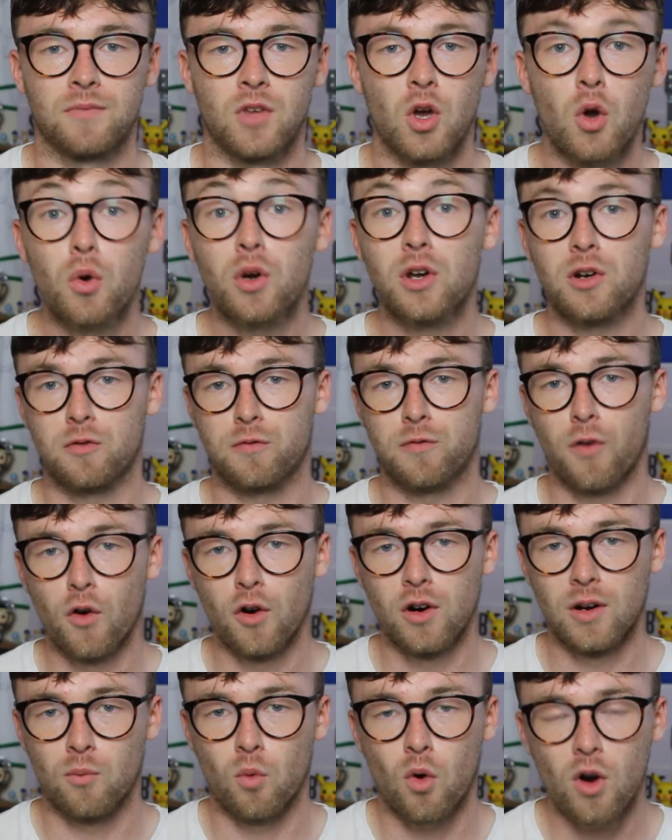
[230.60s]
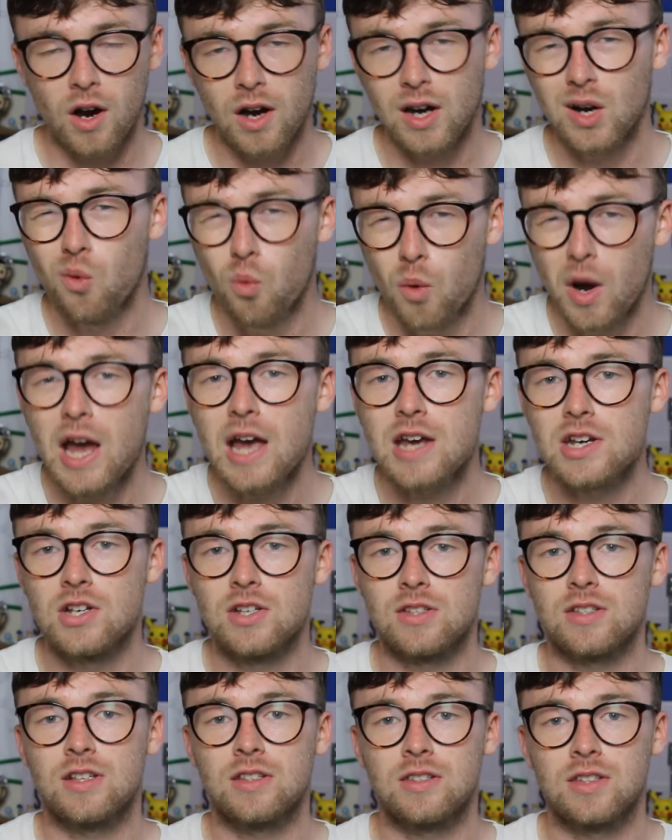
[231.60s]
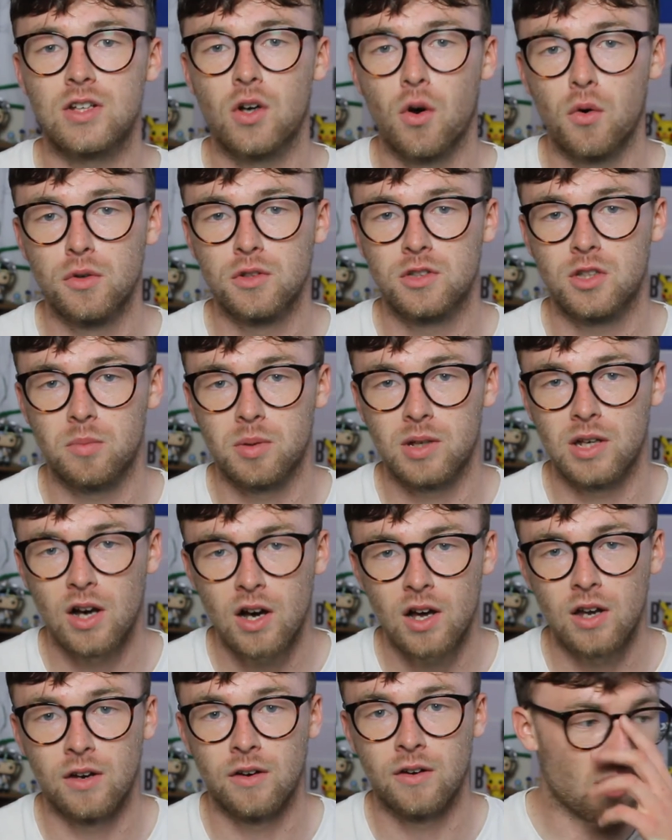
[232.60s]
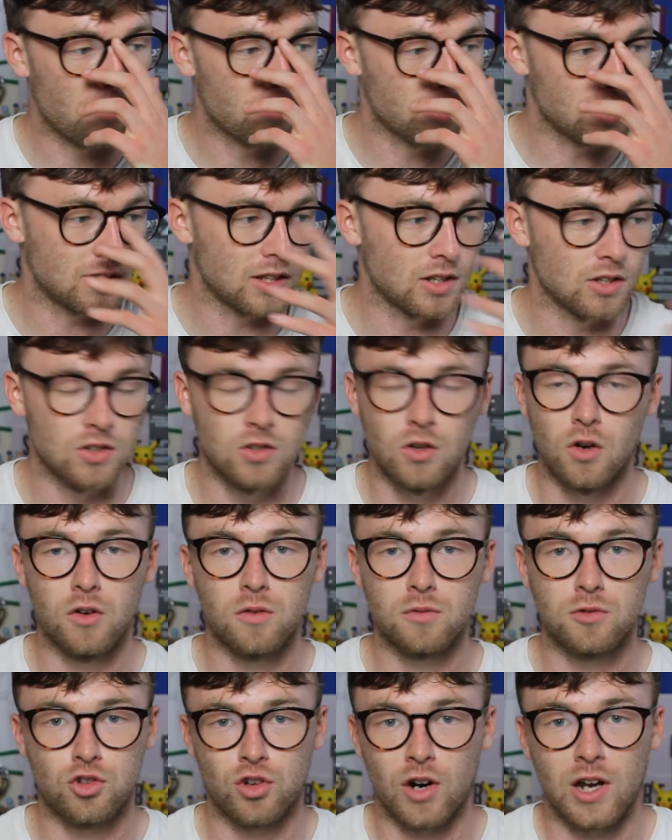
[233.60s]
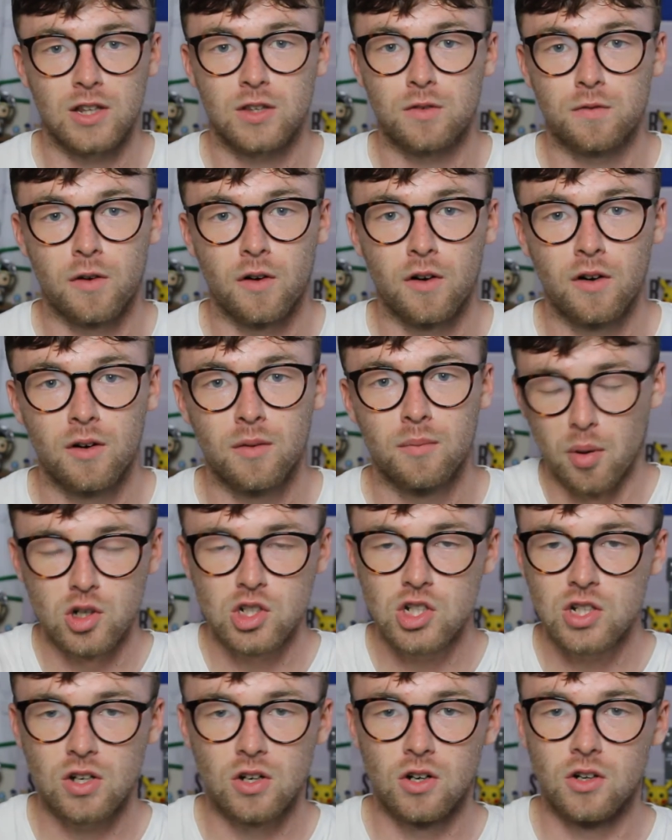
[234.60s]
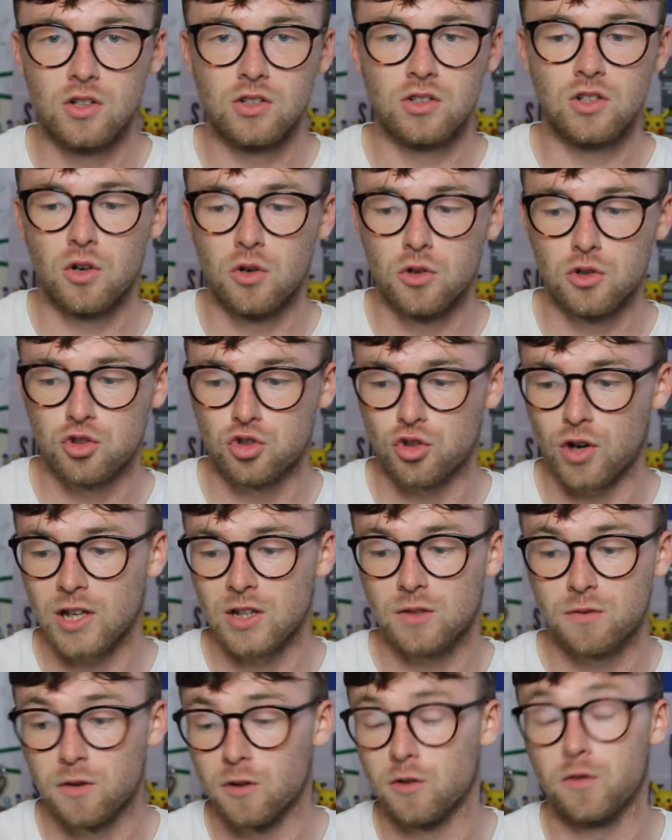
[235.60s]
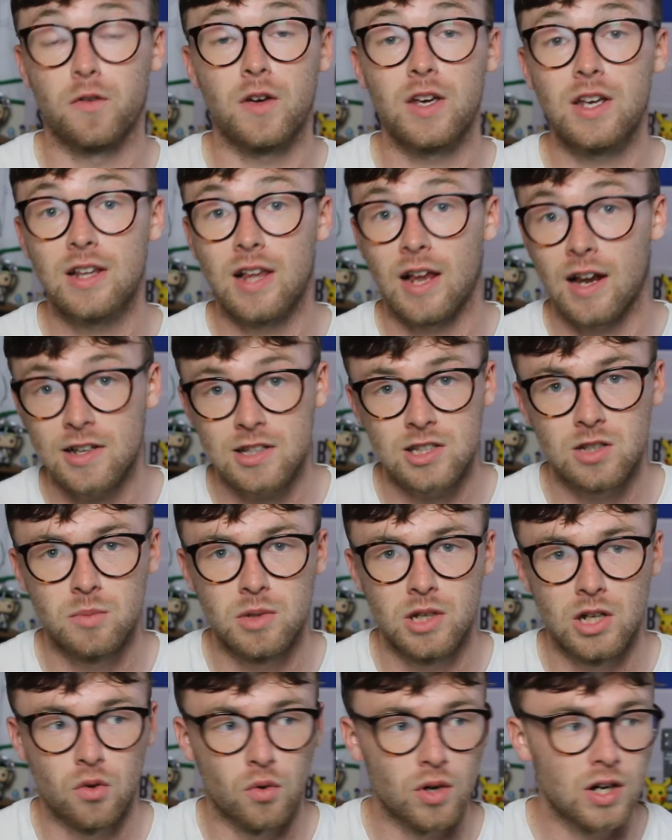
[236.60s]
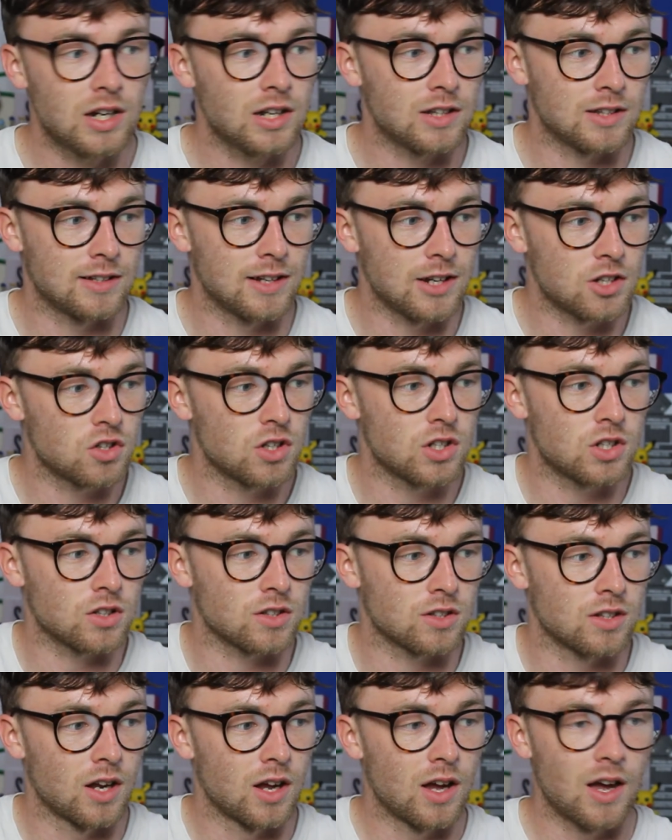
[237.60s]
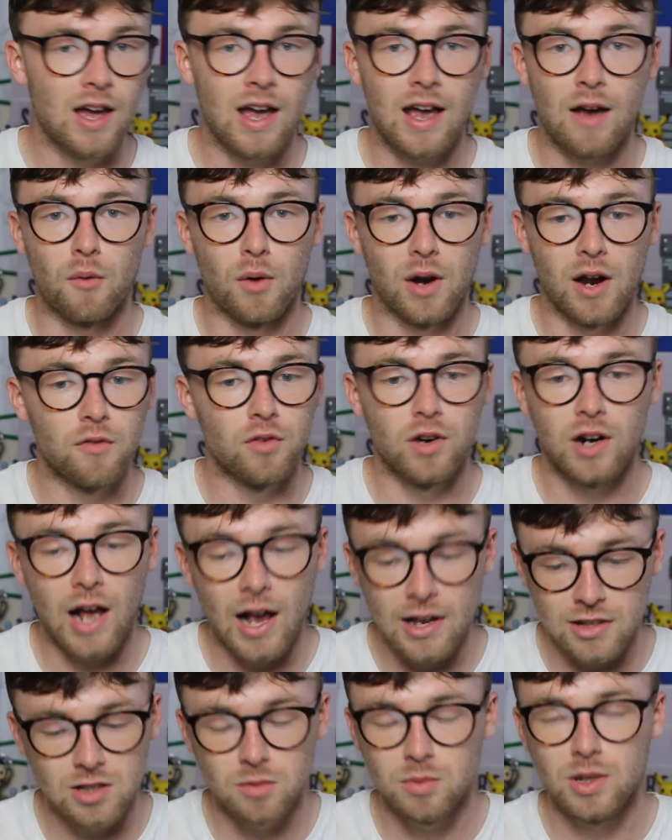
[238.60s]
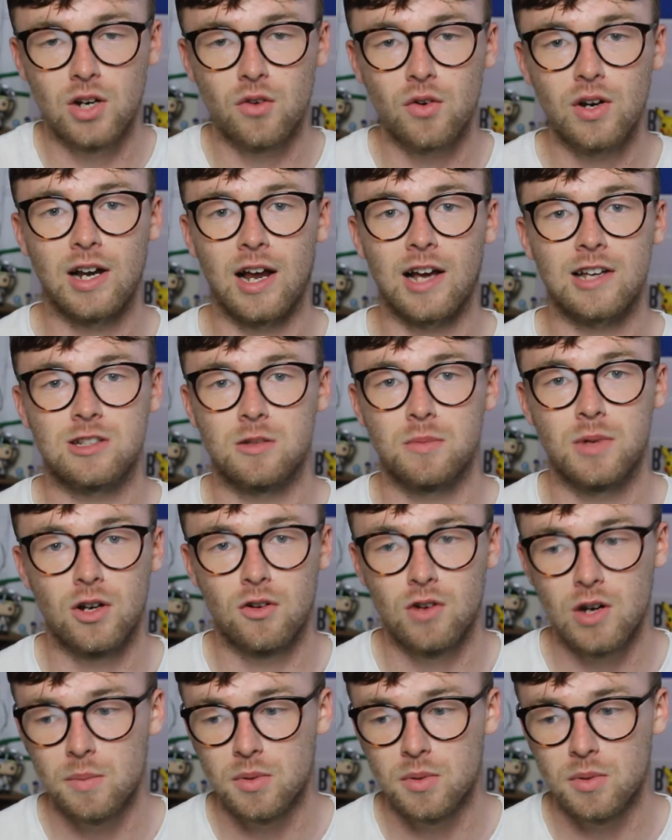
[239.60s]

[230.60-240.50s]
Who can afford him? What kind of wages is he going to be on? Obviously, there's no transfer budget or there's no transfer fee that has to be agreed. It's literally just whatever it has to be agreed